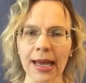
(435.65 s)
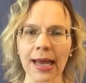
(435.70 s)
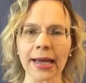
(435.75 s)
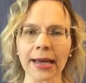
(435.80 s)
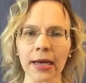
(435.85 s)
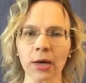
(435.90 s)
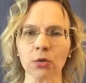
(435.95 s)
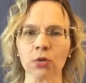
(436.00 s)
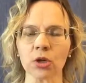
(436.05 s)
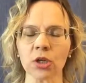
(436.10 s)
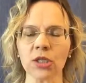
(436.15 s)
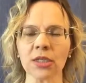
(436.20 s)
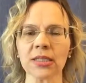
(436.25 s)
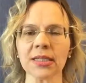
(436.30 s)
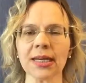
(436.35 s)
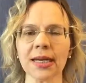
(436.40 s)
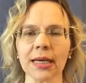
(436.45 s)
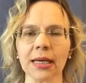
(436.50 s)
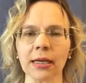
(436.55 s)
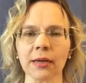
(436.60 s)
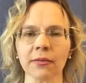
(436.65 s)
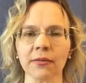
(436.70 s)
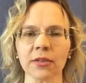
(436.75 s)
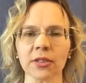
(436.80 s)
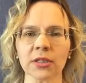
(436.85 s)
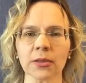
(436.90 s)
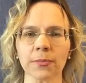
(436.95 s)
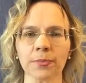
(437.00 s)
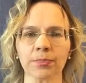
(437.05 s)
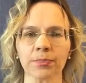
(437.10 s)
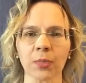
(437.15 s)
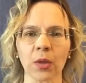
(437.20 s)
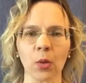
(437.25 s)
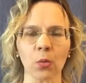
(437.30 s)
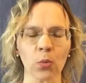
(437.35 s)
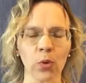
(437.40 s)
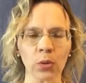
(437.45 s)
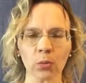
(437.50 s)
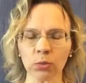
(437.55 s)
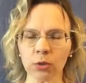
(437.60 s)
at ourselves,
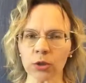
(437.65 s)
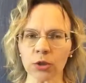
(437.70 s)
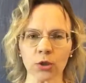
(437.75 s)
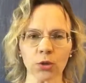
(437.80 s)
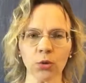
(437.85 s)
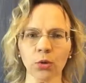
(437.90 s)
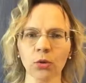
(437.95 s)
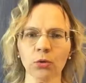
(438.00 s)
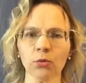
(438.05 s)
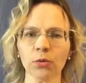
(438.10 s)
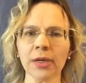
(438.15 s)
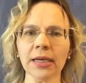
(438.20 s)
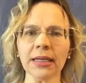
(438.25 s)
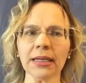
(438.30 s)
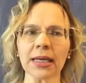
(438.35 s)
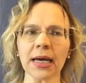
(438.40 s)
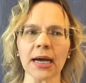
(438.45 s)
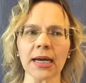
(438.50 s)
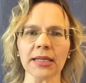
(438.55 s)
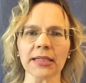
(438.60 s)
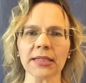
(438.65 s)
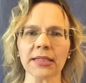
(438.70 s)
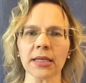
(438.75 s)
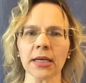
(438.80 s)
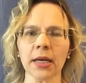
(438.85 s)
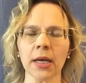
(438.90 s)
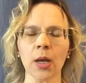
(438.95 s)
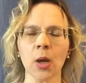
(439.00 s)
we will soon realize